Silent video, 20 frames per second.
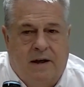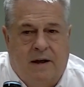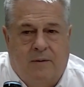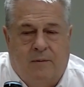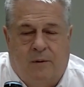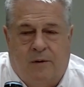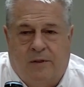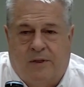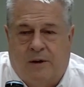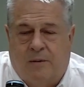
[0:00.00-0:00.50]

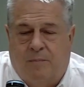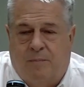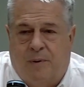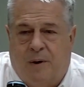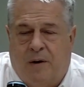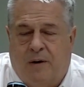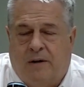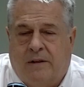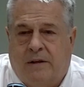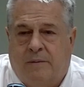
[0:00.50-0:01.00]
with
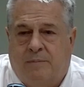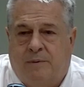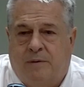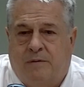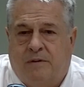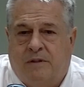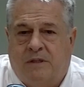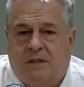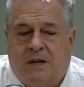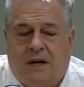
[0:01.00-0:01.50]
empirically
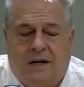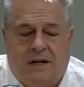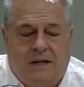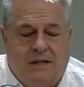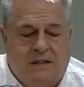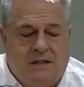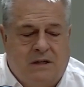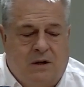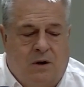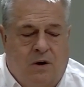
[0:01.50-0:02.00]
proven
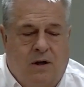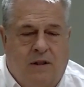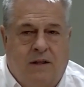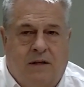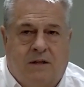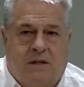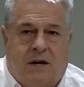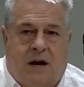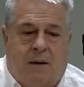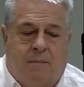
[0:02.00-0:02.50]
studies on
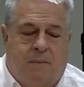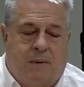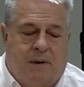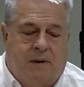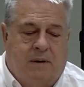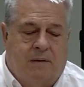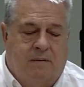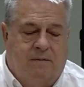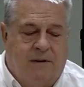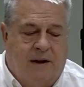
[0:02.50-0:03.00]
the
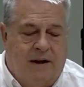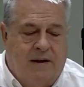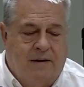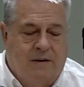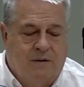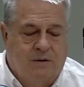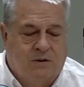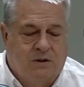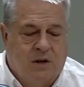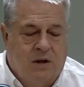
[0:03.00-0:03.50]
topic of
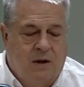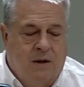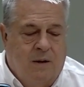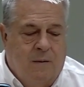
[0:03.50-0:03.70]
values.